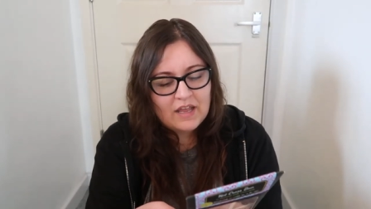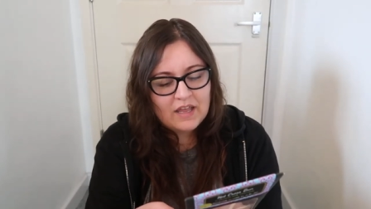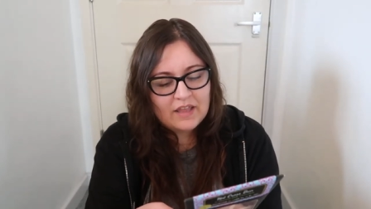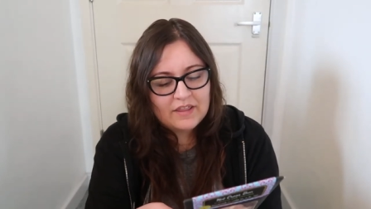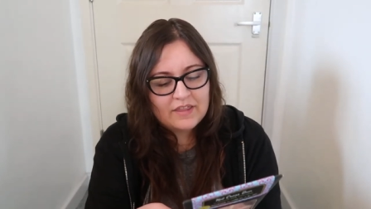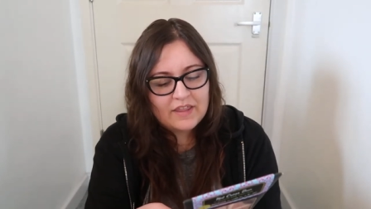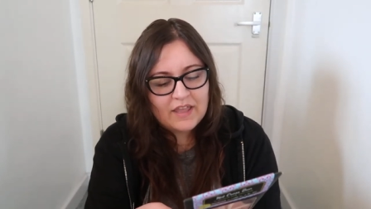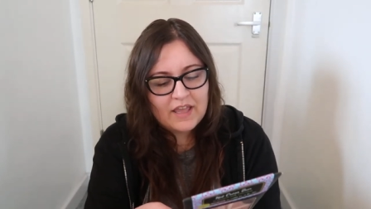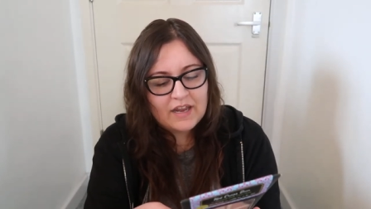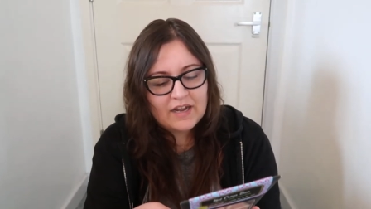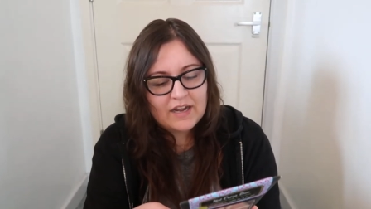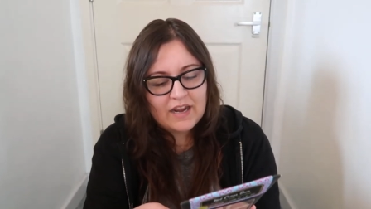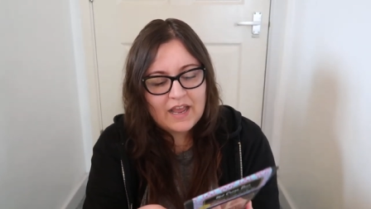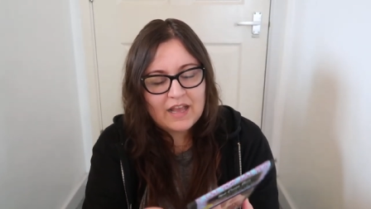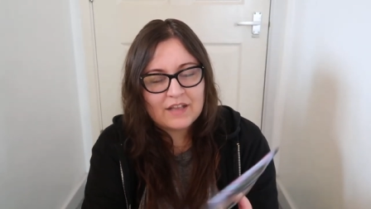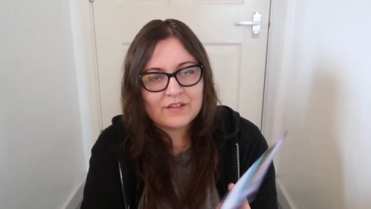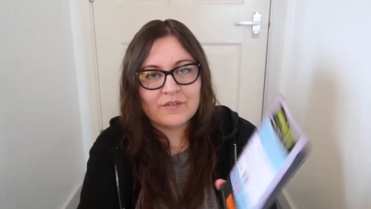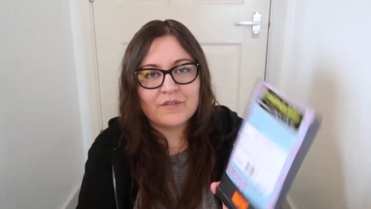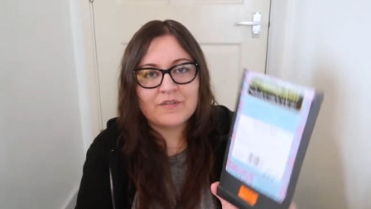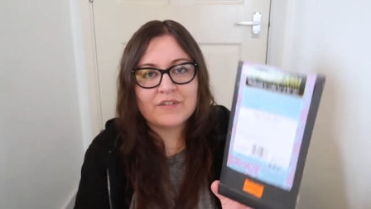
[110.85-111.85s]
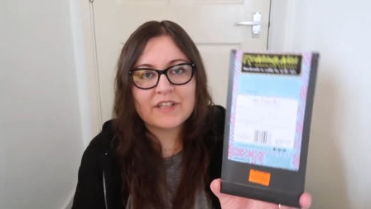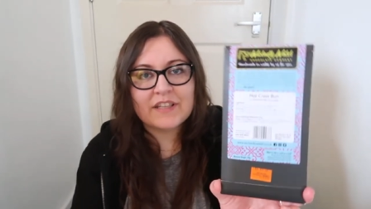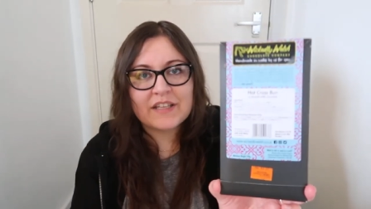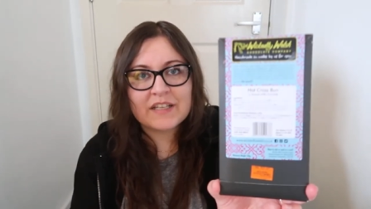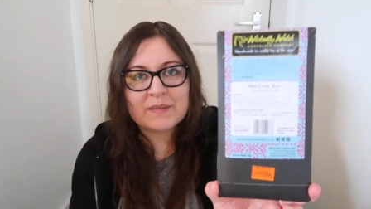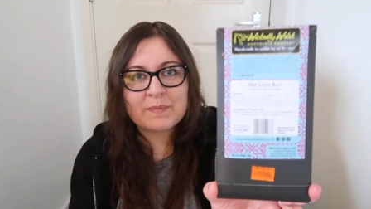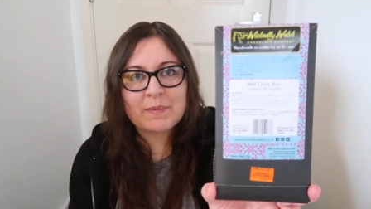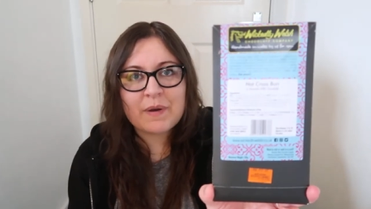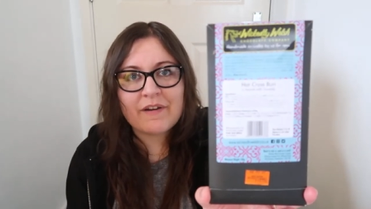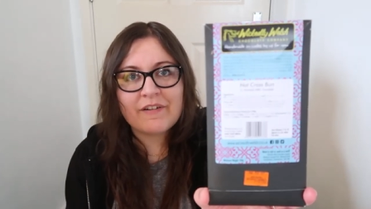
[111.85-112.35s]
and then it has obviously the
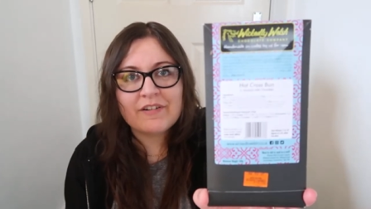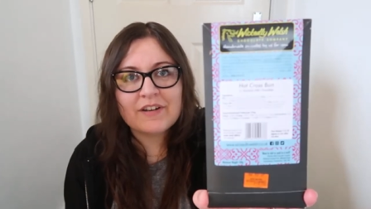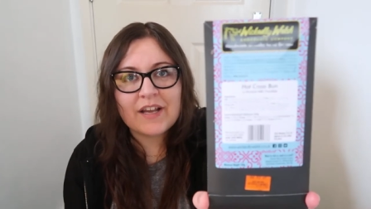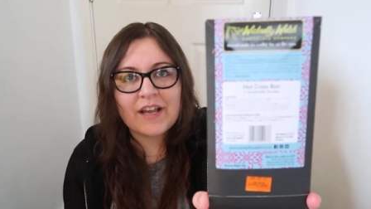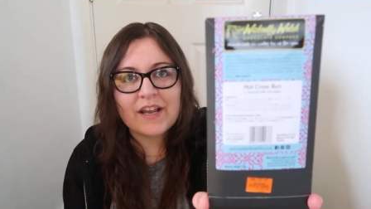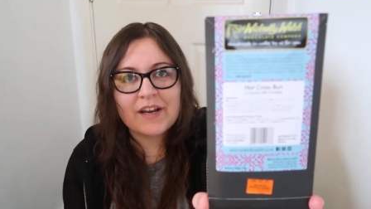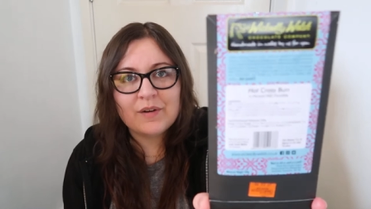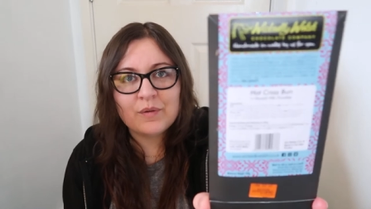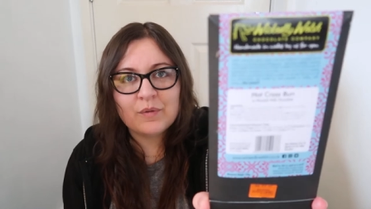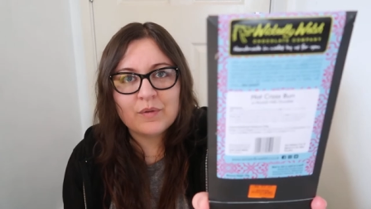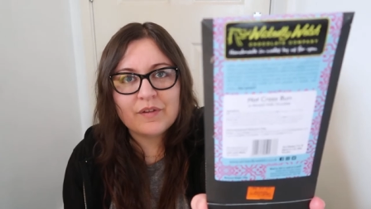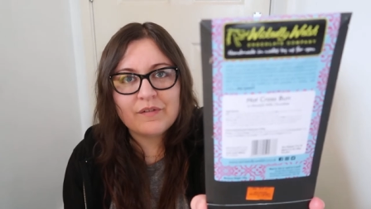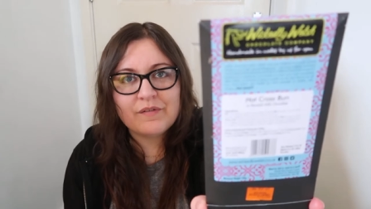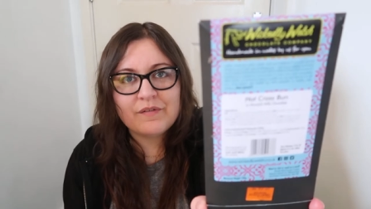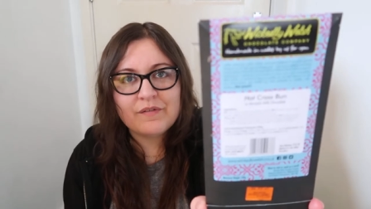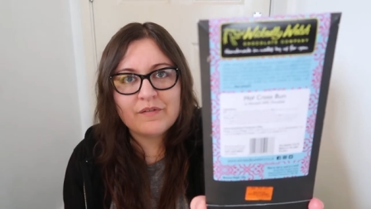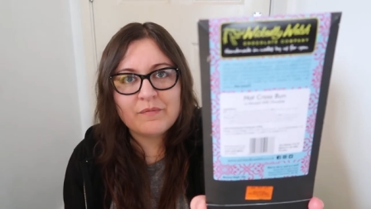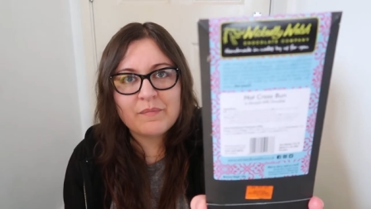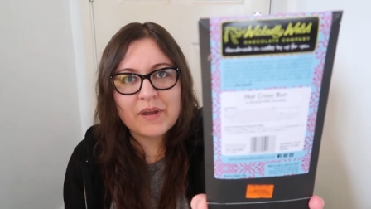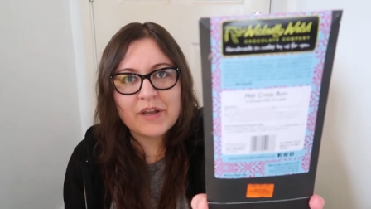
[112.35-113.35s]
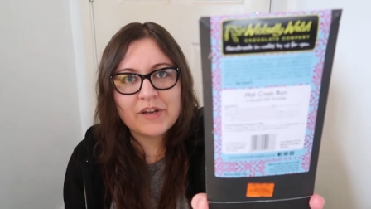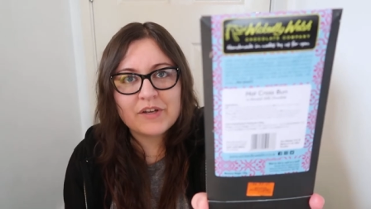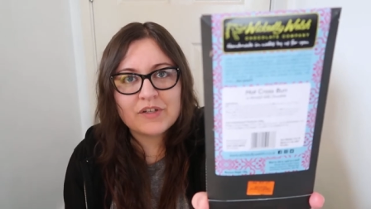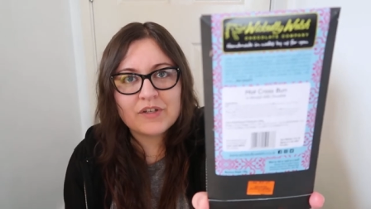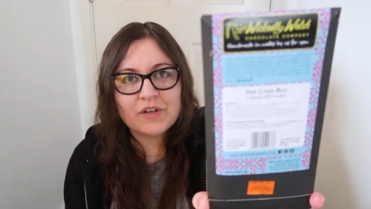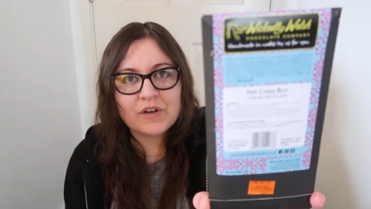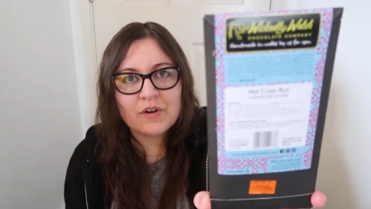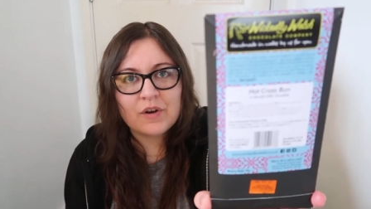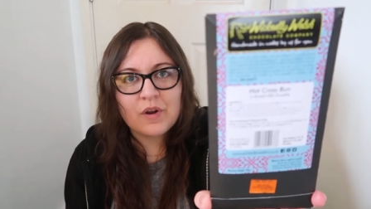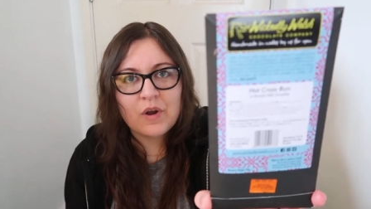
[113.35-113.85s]
expiry date and all the
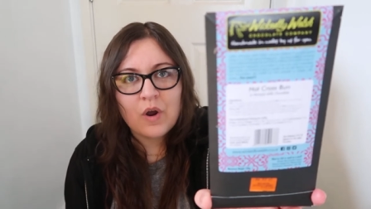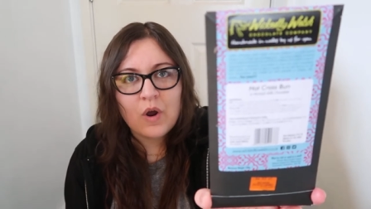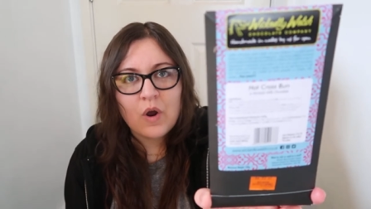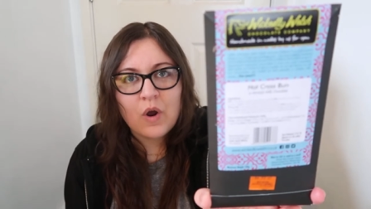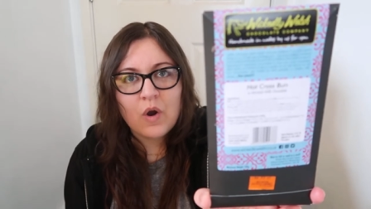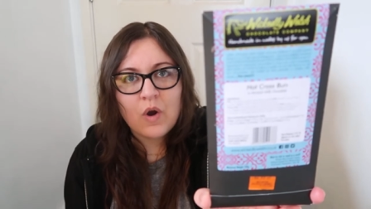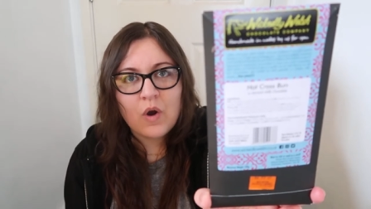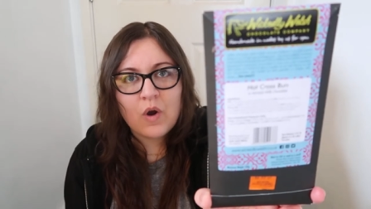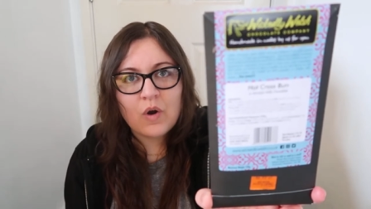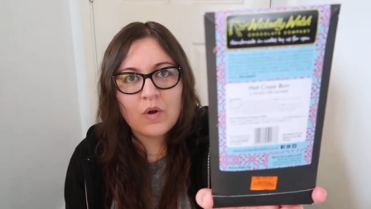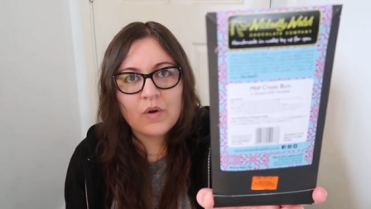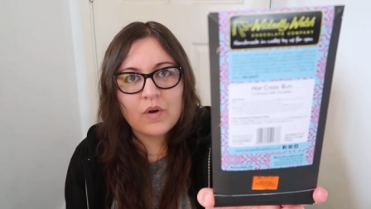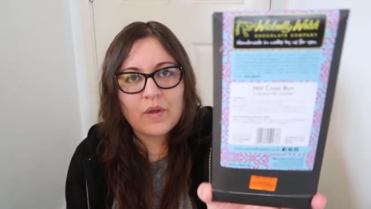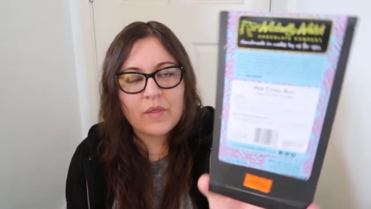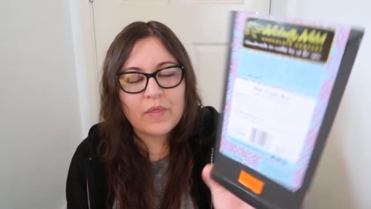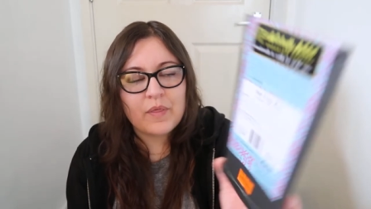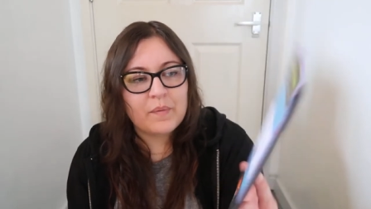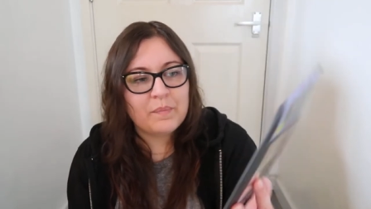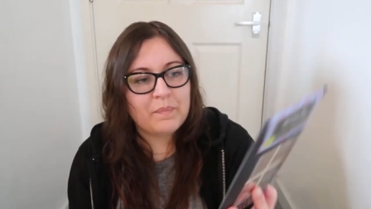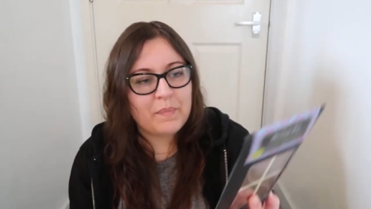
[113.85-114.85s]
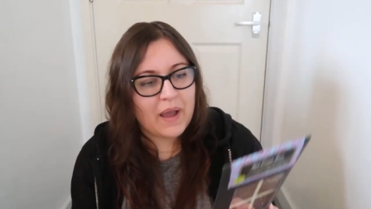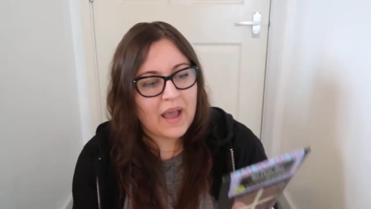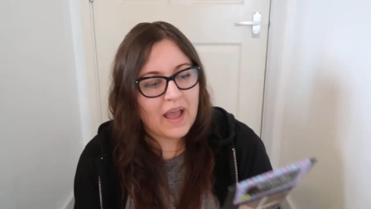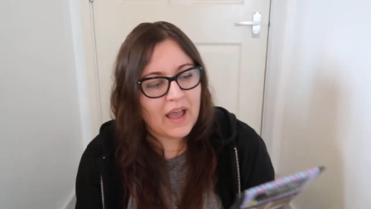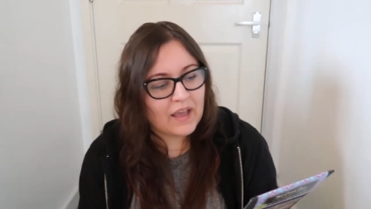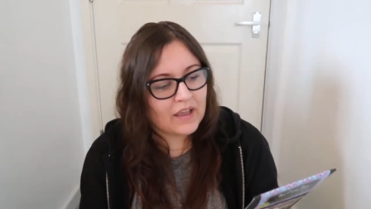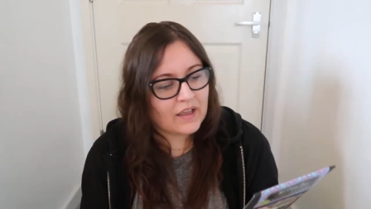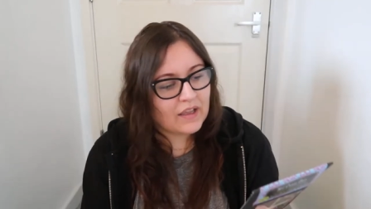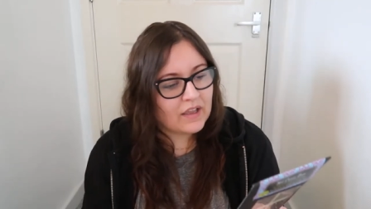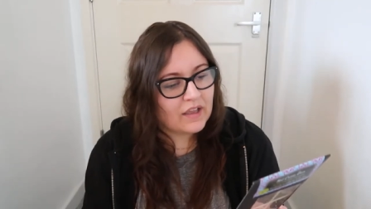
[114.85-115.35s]
information on the
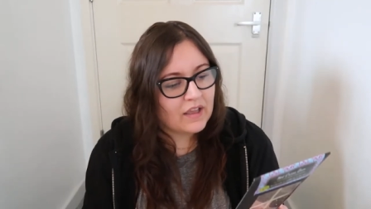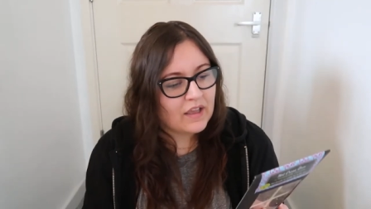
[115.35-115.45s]
back.